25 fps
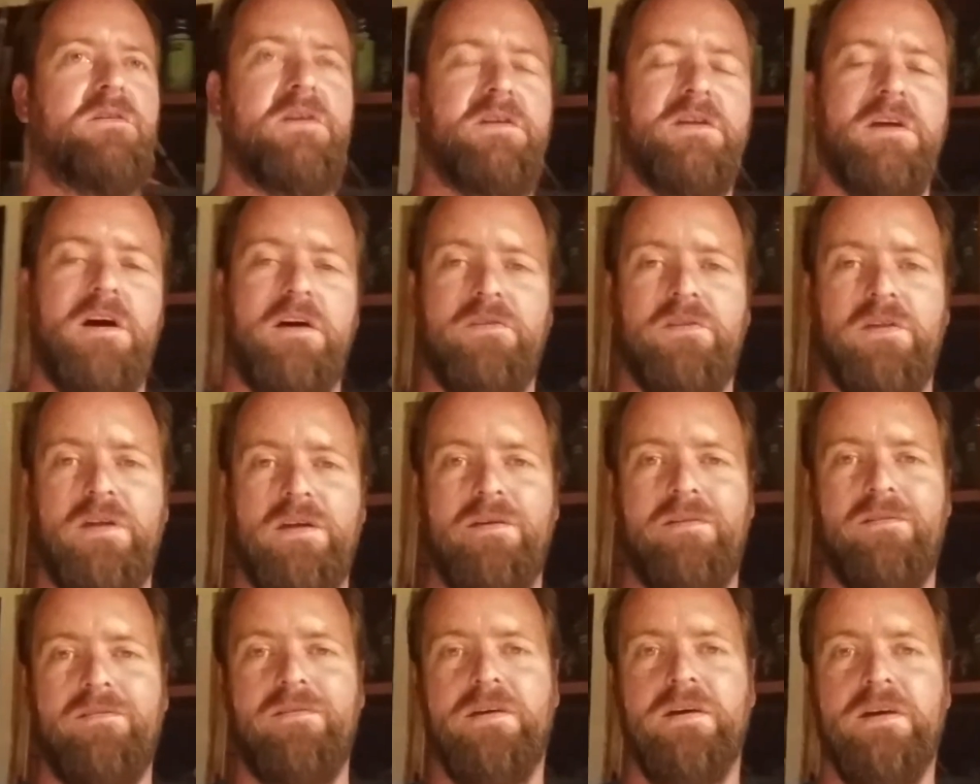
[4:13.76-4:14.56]
I've got
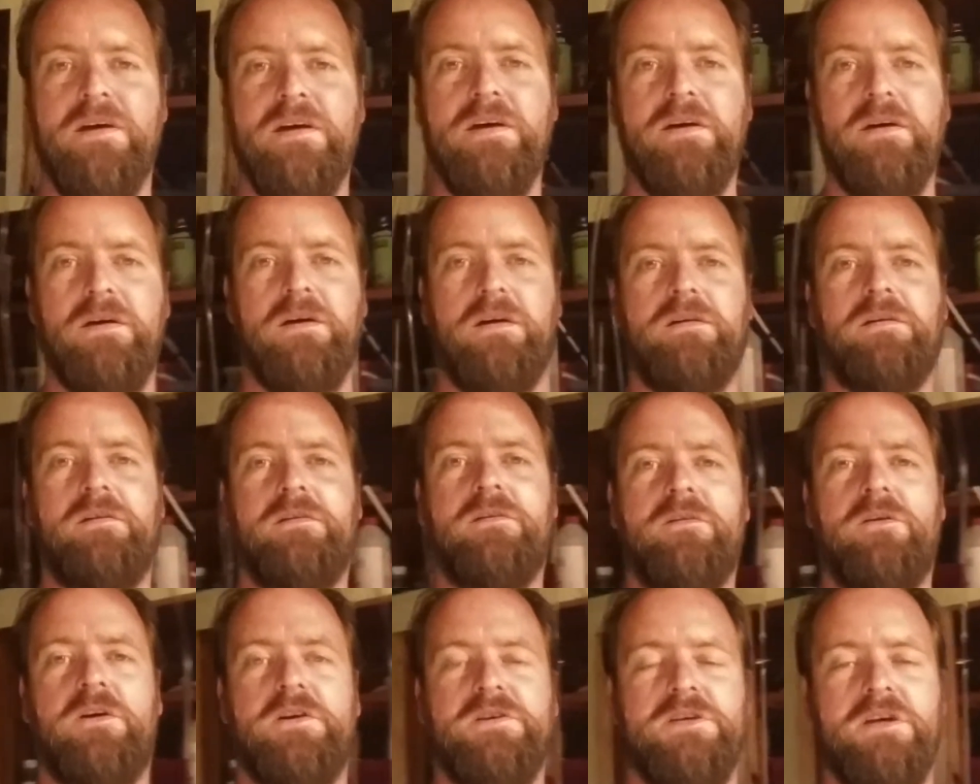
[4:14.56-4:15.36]
nothing.
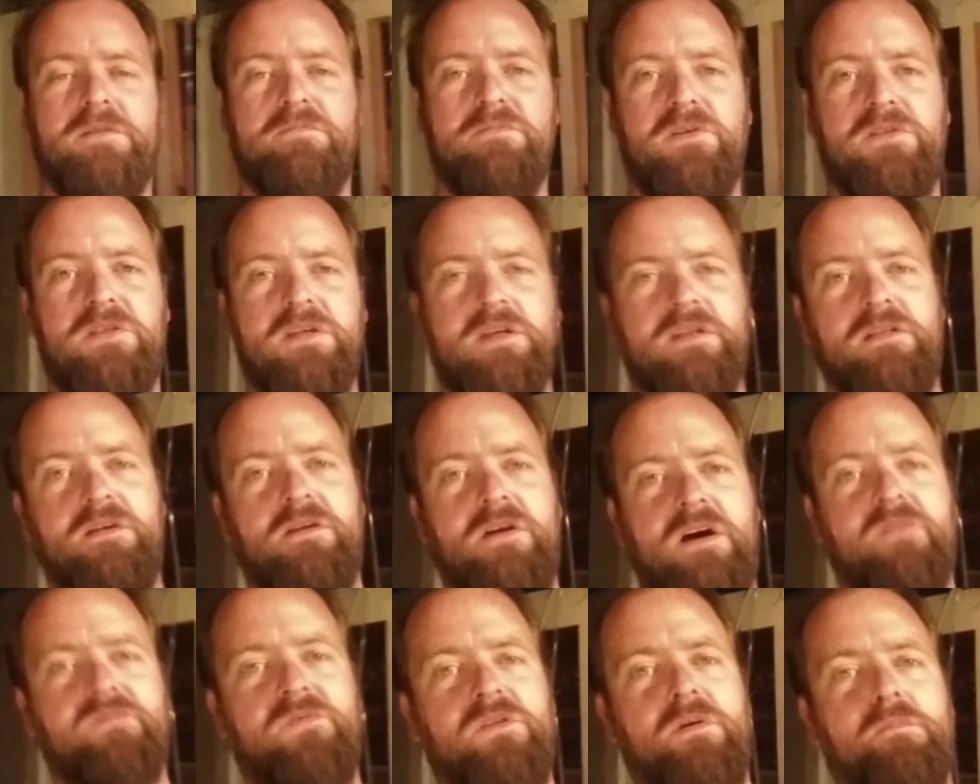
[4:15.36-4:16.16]
I seem to think that I have